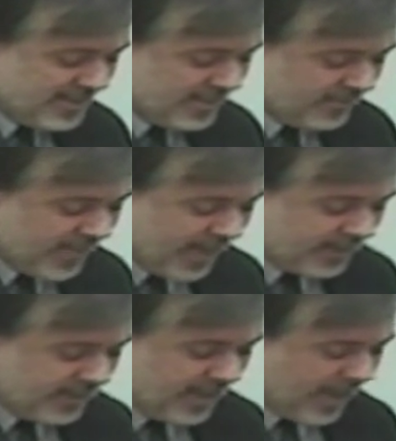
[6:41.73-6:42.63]

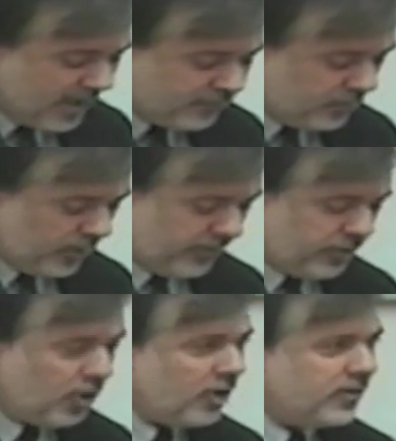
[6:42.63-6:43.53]
that everywhere in
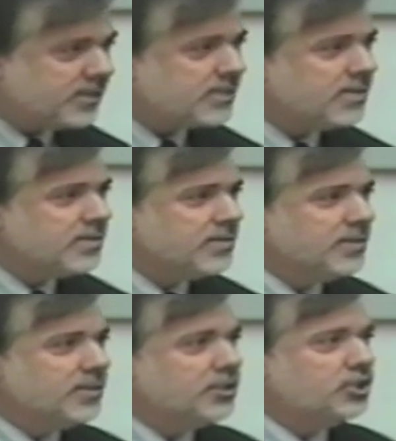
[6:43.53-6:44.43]
Horace,
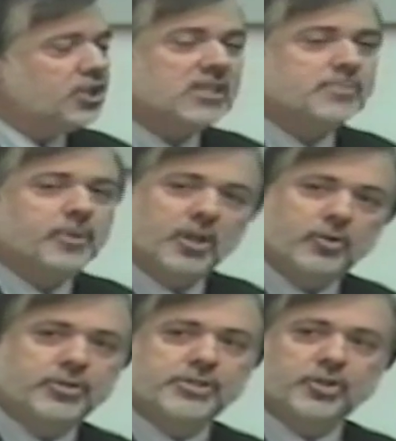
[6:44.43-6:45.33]
just
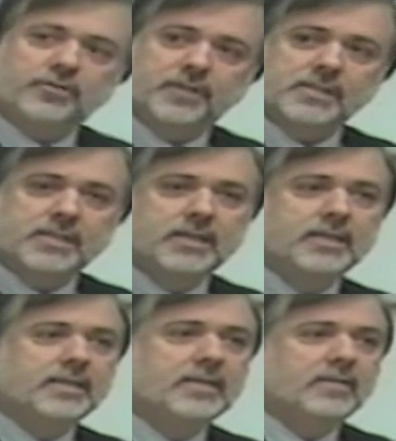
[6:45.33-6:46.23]
below the surface,
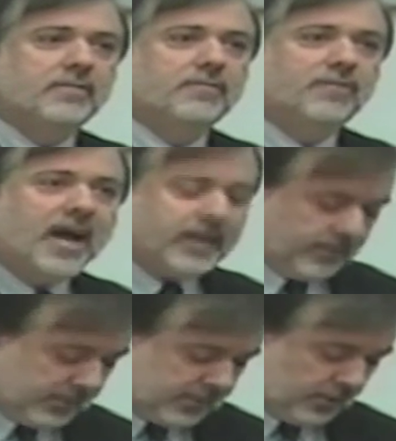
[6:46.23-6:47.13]

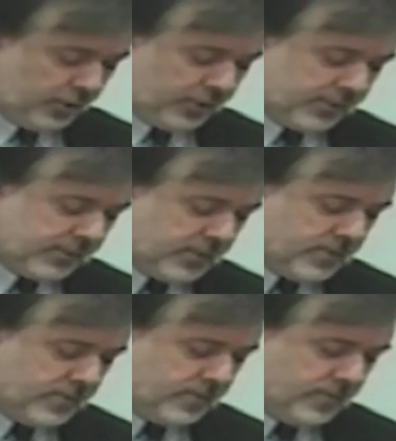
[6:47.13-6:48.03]
violence lurks.
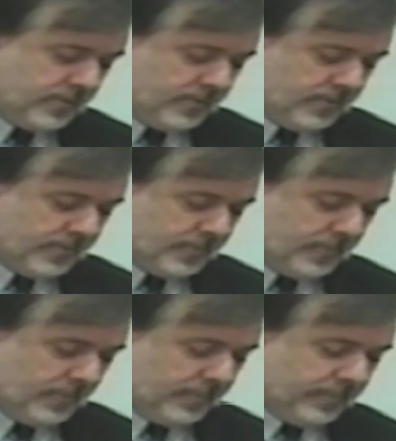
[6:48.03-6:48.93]

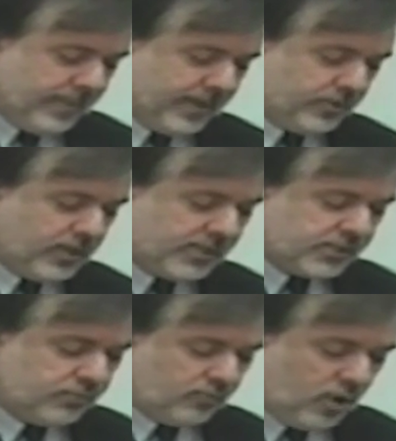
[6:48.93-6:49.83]
That
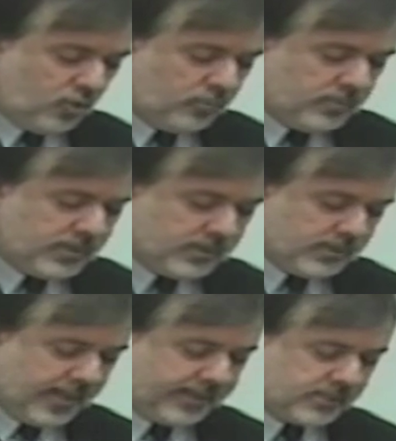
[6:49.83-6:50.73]
Augustan Rome,
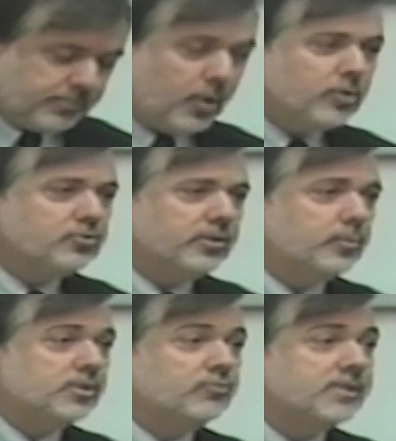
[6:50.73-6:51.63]
like its poetry,
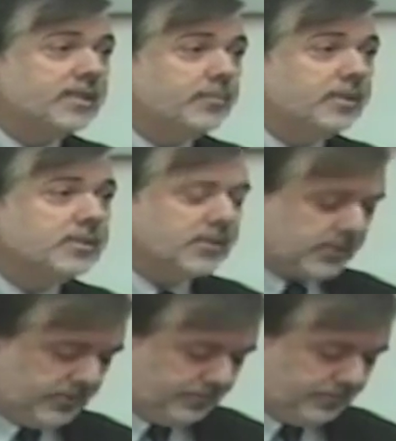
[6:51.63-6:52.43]
was a risky business.